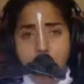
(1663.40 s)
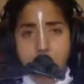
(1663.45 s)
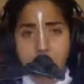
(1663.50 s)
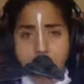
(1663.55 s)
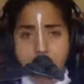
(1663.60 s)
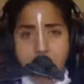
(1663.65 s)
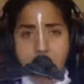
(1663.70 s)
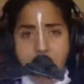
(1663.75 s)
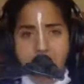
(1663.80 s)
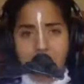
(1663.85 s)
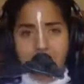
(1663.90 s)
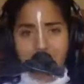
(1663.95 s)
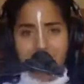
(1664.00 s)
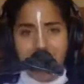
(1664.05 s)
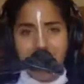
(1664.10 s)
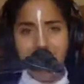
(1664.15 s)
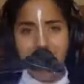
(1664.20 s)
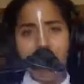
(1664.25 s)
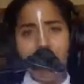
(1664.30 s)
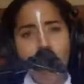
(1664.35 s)

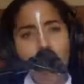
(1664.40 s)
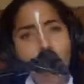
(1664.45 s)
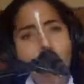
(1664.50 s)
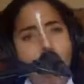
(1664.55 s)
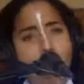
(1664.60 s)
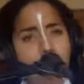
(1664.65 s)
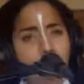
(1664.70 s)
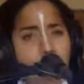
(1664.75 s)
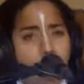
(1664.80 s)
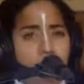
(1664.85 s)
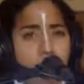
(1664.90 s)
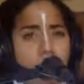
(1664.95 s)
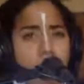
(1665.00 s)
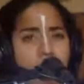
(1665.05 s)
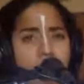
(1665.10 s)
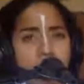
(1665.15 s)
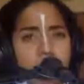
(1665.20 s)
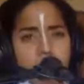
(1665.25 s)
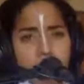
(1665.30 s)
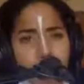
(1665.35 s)
I got a
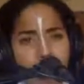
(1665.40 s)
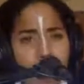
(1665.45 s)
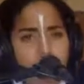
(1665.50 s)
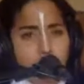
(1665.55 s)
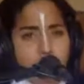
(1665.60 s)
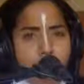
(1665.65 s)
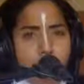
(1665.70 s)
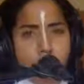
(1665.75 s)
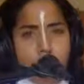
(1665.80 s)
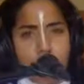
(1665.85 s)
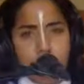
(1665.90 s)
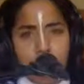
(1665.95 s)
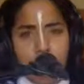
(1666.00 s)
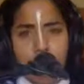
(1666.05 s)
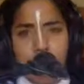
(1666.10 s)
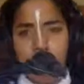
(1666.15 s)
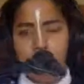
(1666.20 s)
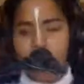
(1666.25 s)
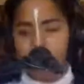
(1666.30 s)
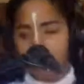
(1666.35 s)
head like a
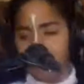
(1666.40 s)
hydra.